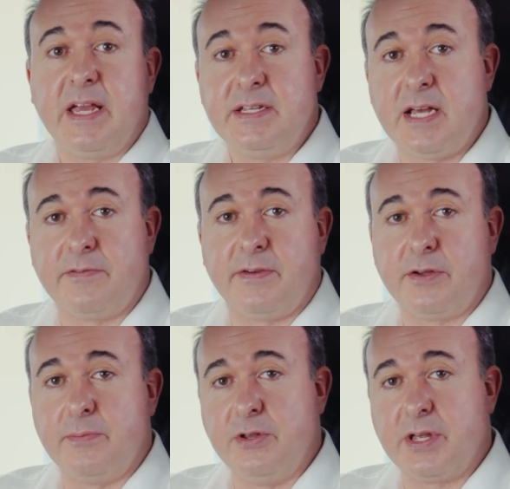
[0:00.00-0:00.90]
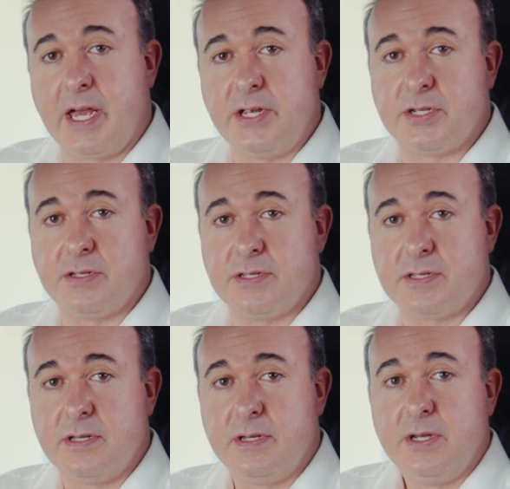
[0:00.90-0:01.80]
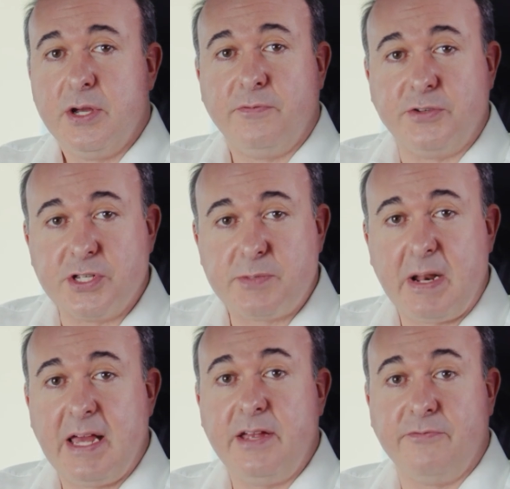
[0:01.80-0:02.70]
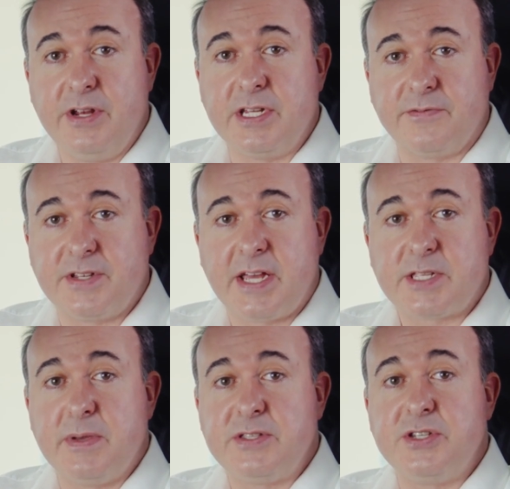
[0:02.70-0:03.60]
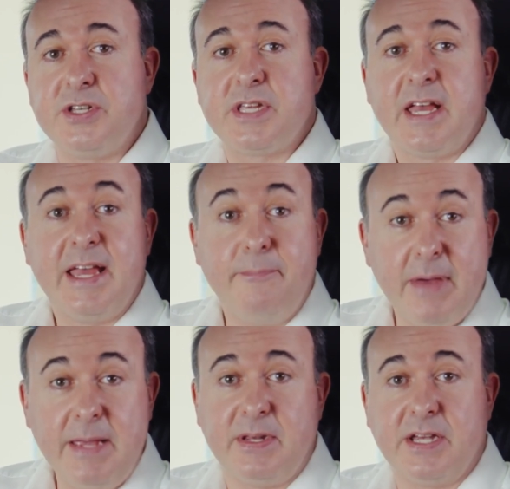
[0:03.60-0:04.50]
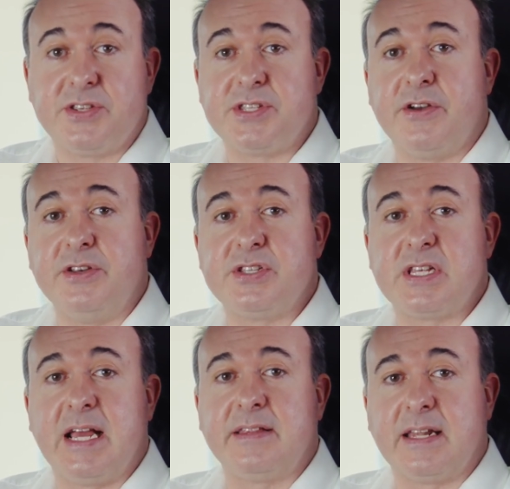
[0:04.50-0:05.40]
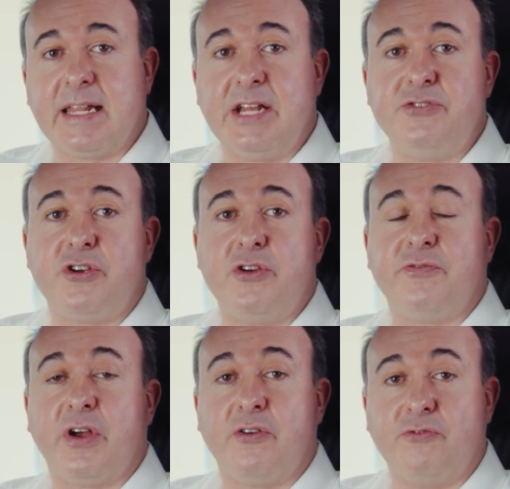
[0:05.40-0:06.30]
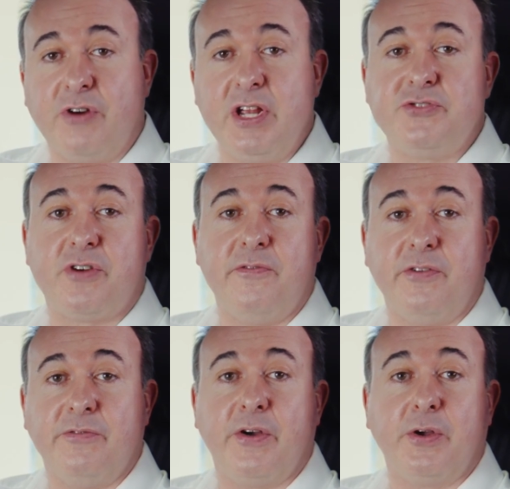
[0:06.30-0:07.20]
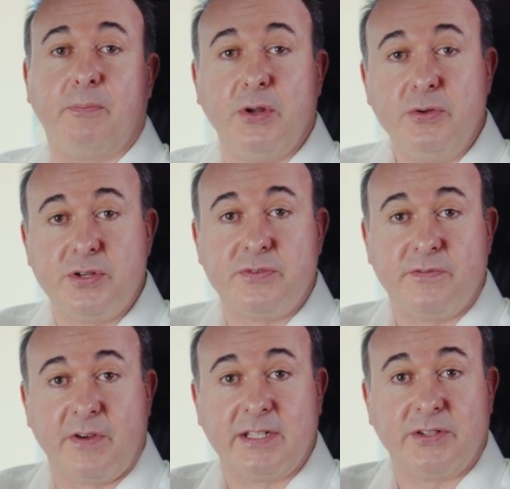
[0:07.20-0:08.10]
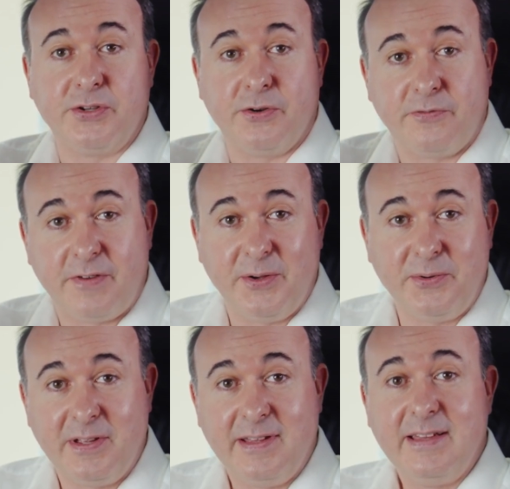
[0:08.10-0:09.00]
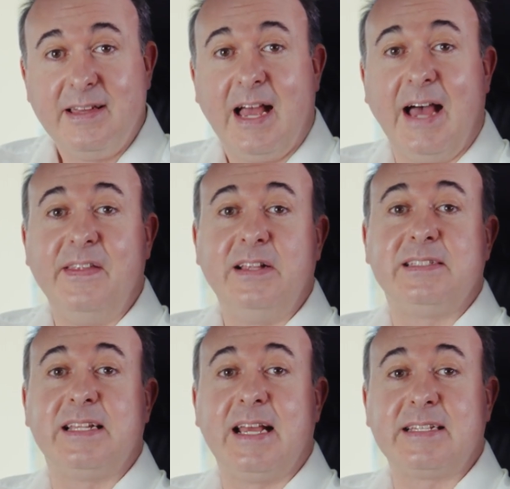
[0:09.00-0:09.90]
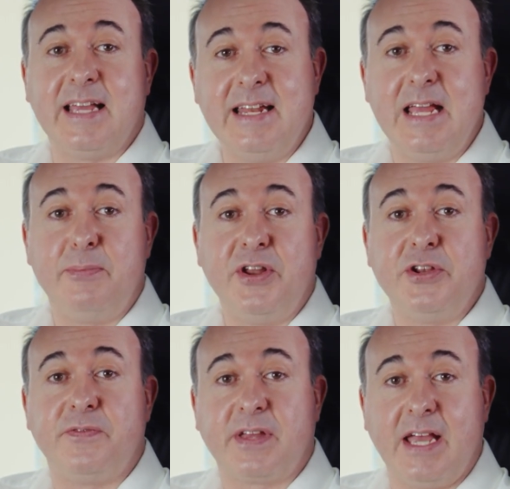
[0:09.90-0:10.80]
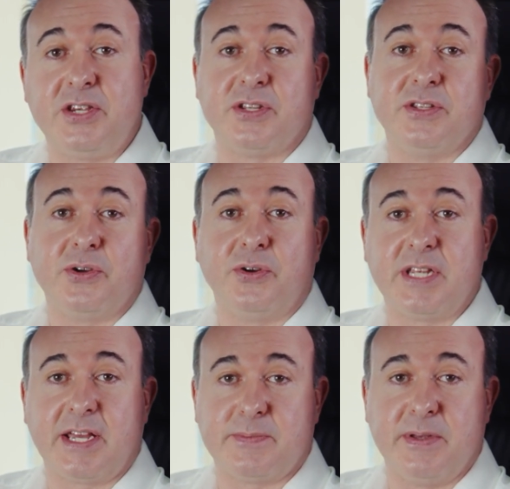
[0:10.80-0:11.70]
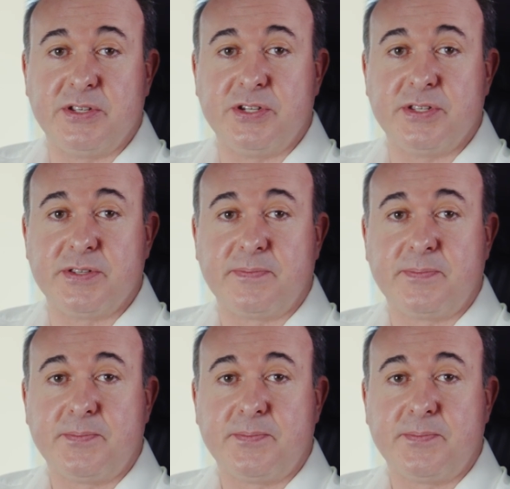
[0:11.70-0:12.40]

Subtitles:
and telephone communications. For display and reading of text messages, it may be necessary to select the Land Rover Range Rover Evoque Bluetooth device on your phone and then select Enable Notifications or Text Messages.